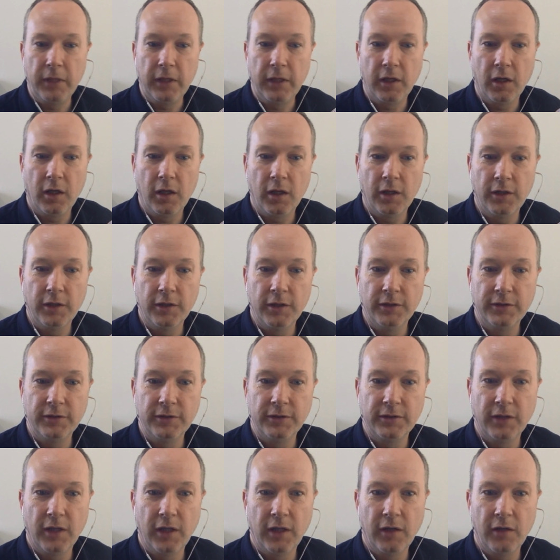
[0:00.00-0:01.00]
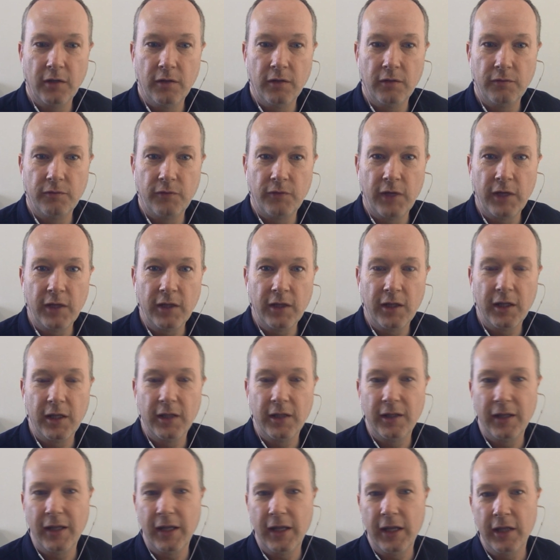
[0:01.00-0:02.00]
because
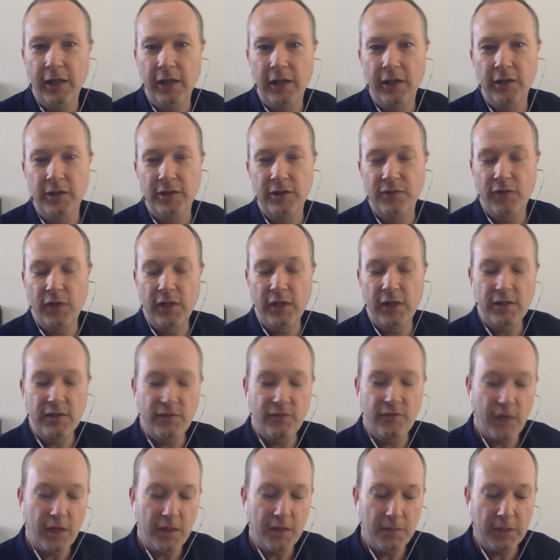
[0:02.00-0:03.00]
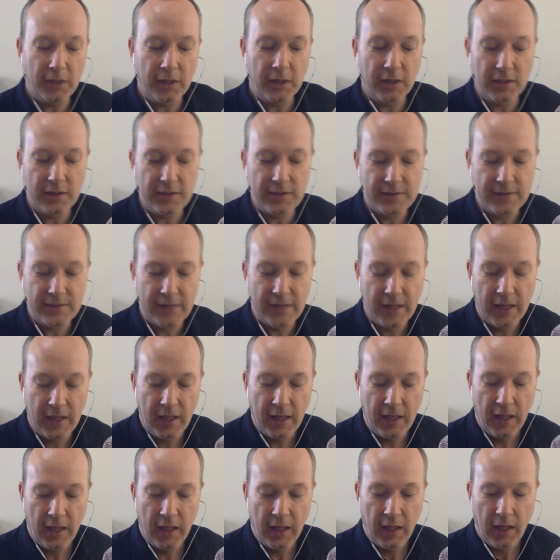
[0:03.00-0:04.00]
frankly, and it's funny because
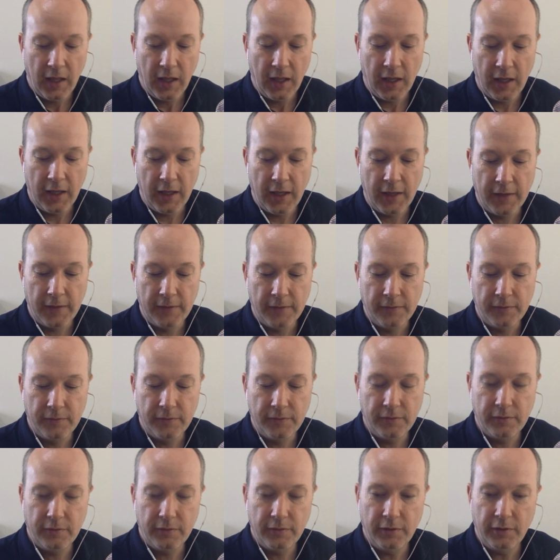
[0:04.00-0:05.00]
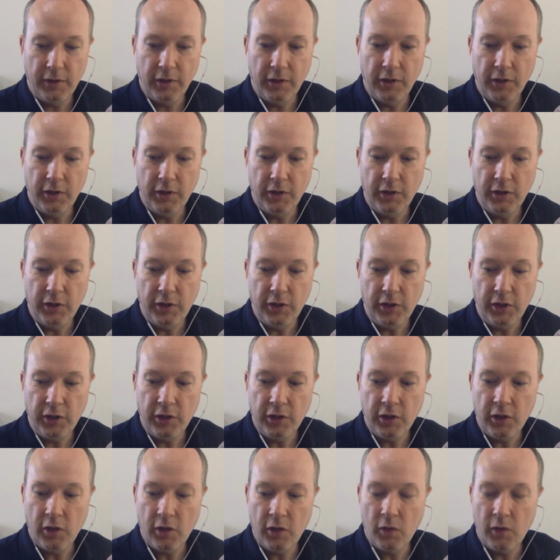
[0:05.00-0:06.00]
uh,
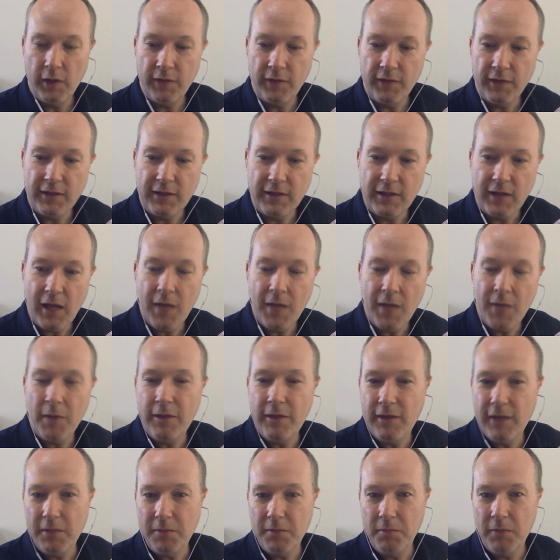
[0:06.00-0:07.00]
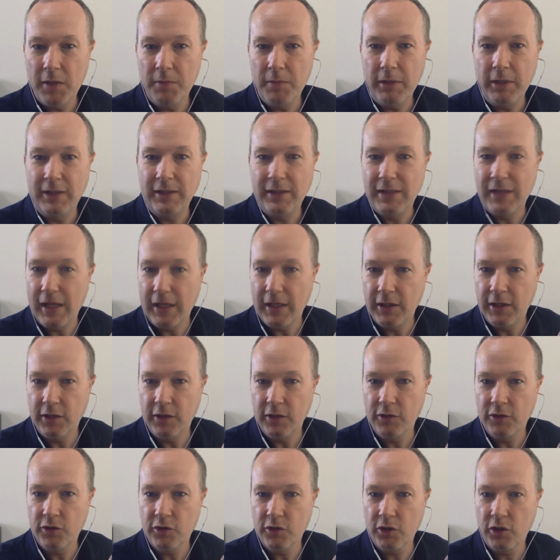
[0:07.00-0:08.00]
at the time, I think maybe 10
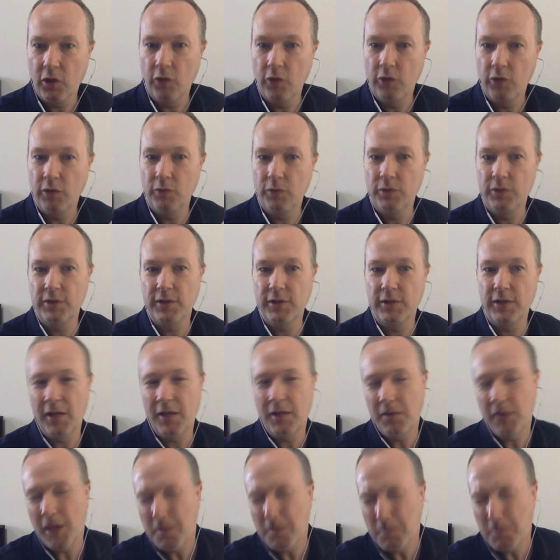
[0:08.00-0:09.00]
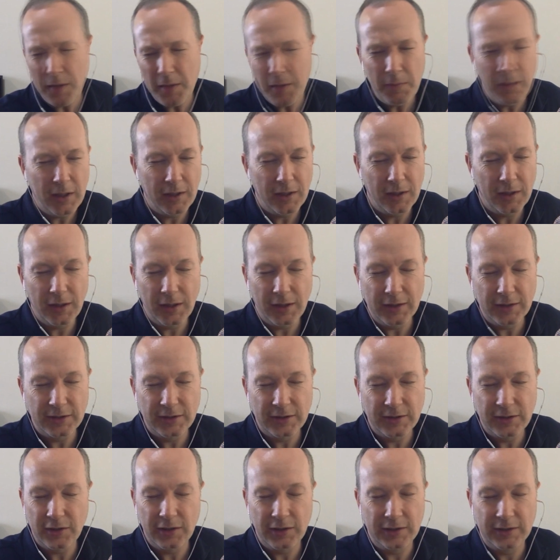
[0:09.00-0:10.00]
years ago, there was, and maybe it
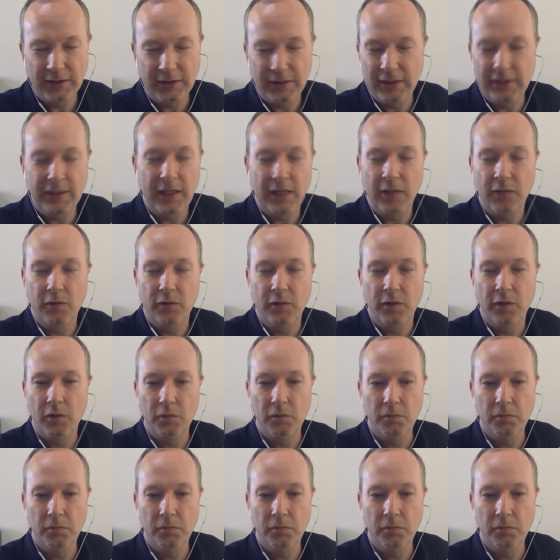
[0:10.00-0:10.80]
still exists, I don't know,